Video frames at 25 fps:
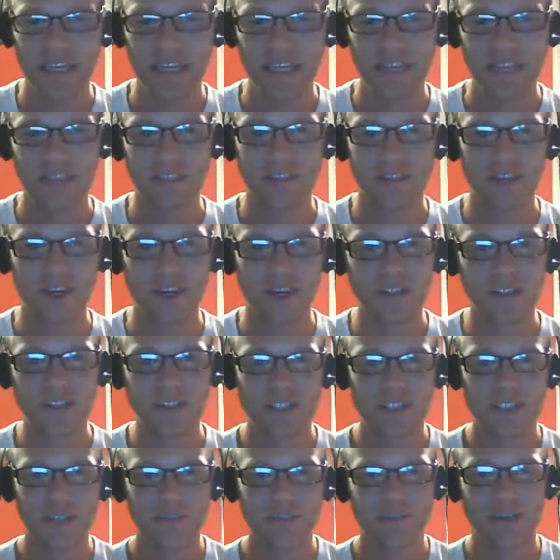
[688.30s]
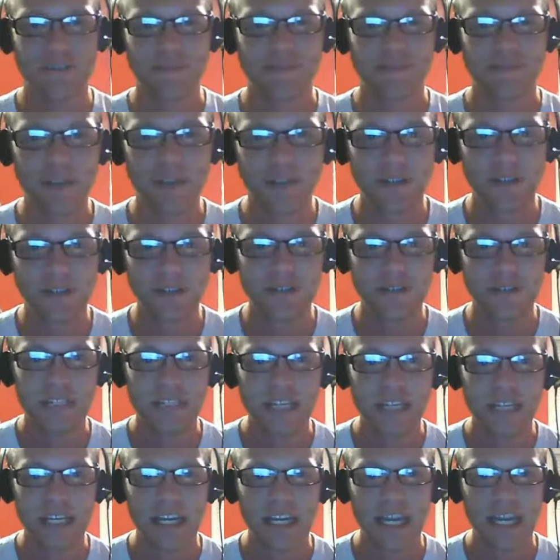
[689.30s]
charges up my phone,
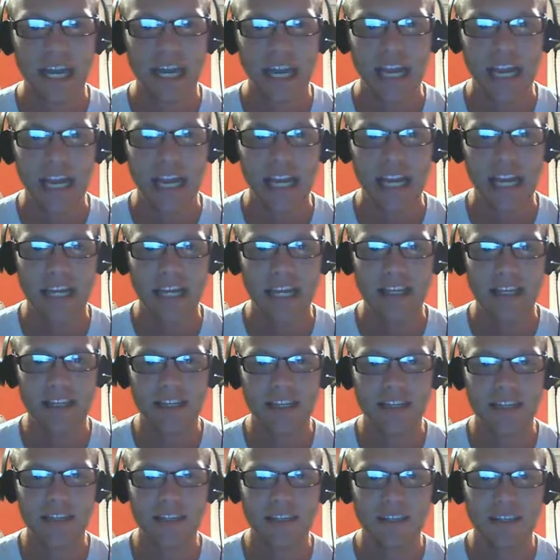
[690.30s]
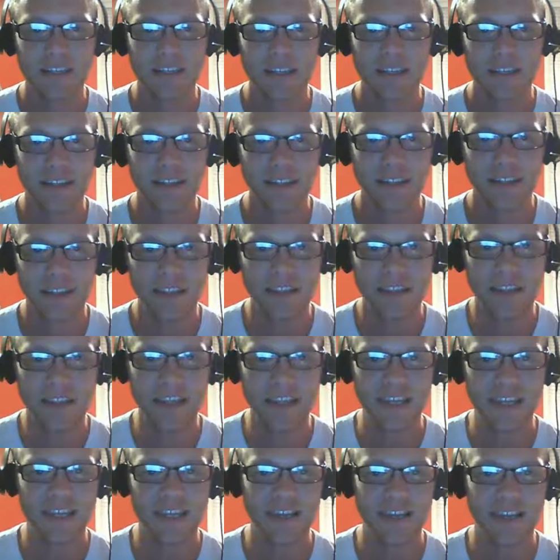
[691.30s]
and
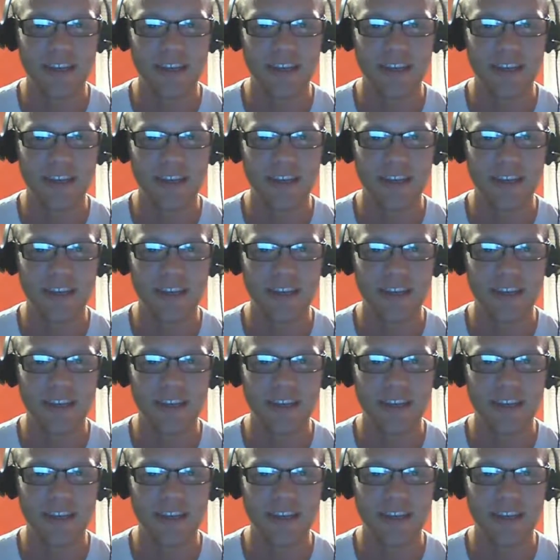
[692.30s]
then